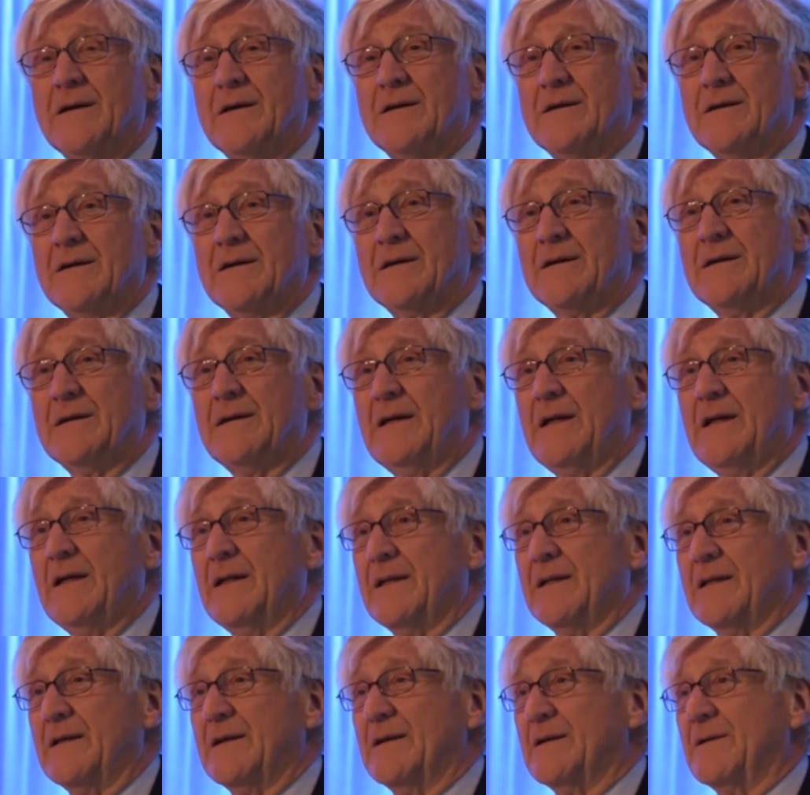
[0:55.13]
I, uh,
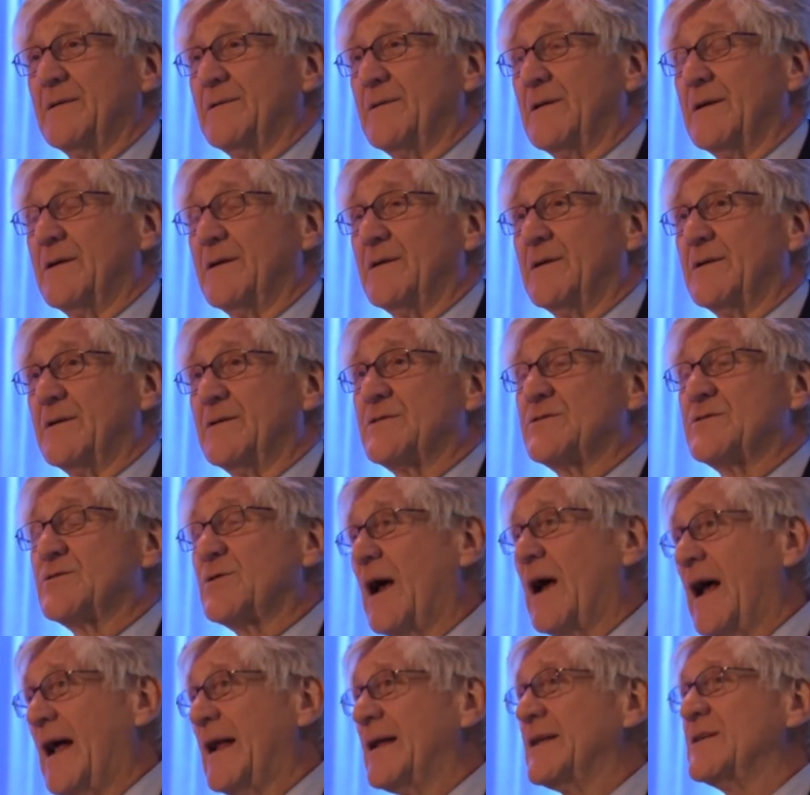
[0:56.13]
the, the, the
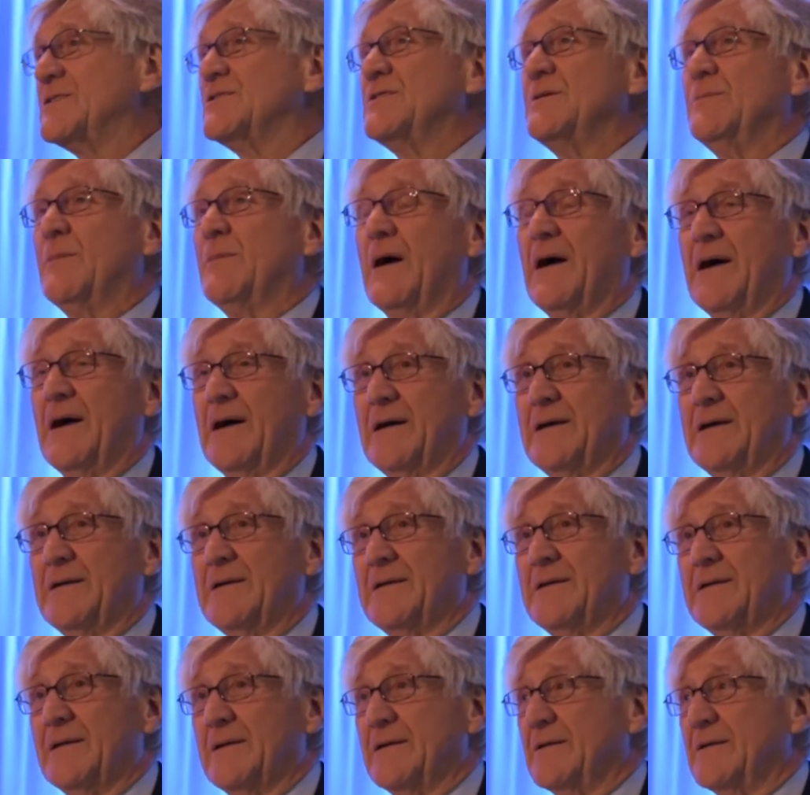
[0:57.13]
strategy behind,